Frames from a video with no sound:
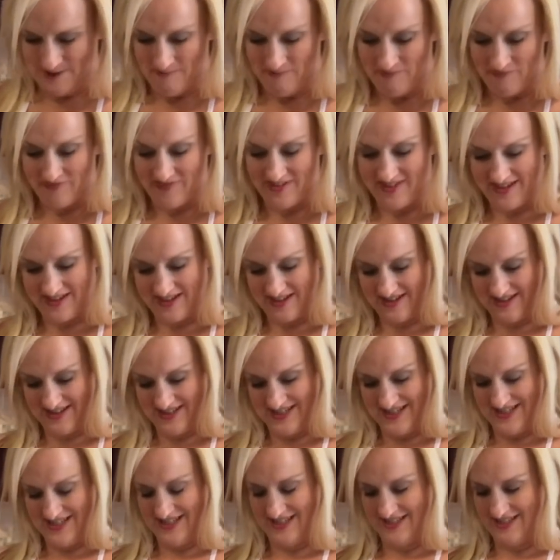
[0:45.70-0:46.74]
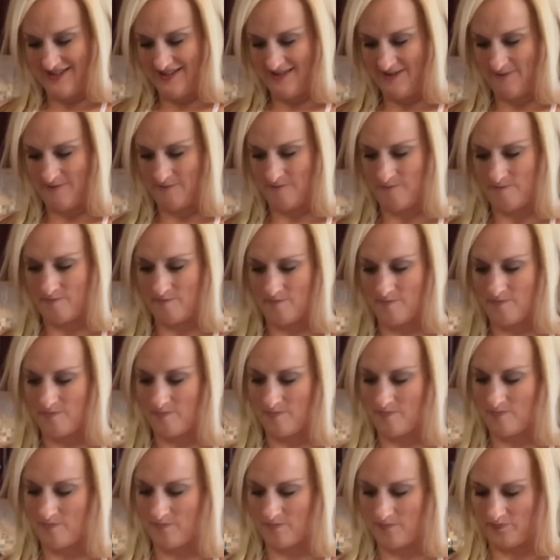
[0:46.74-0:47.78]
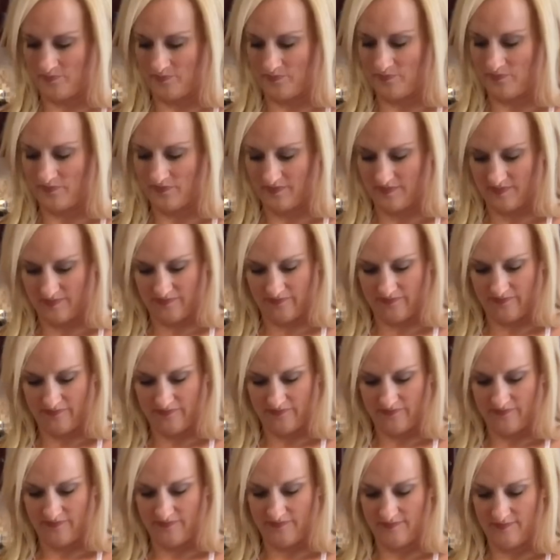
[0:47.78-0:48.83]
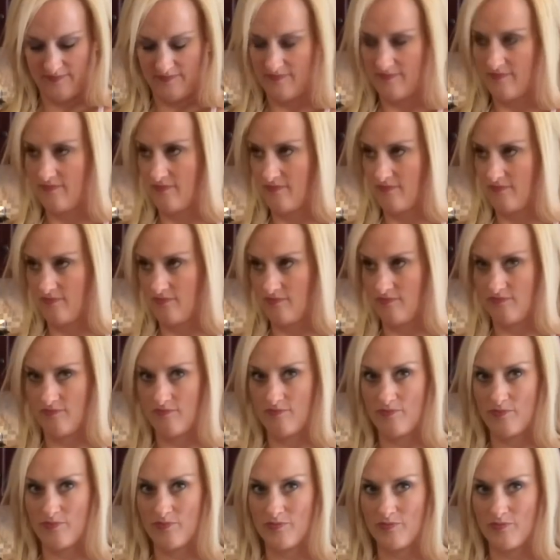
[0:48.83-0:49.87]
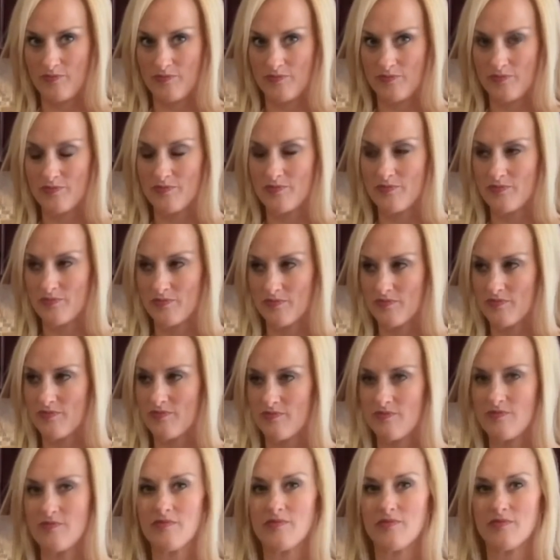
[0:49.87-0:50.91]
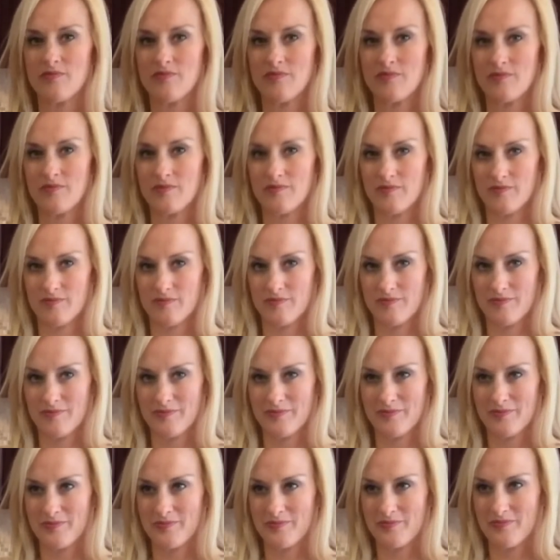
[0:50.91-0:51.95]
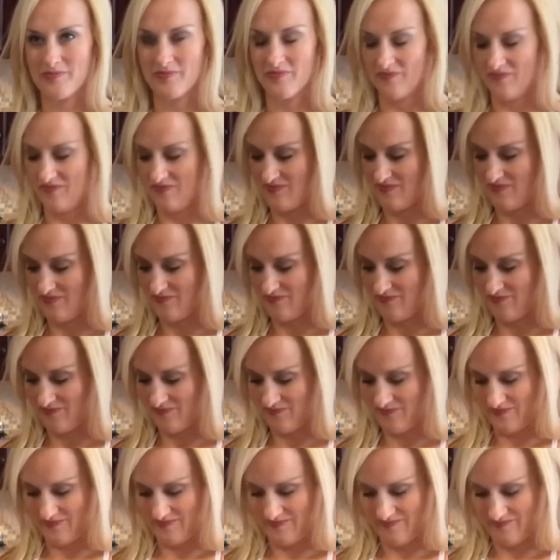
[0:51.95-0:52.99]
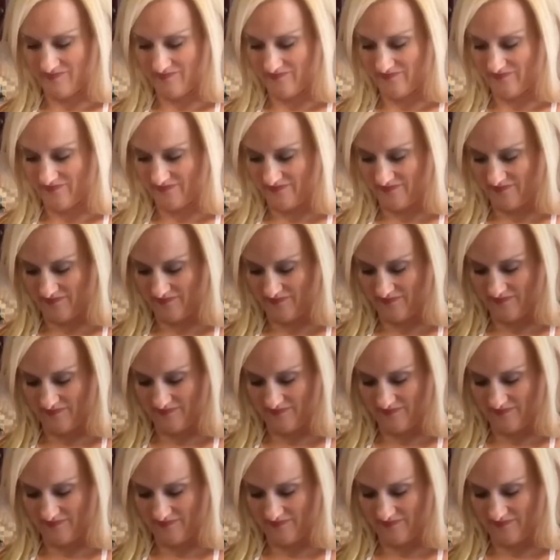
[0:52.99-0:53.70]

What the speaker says: No words are spoken by the person on screen.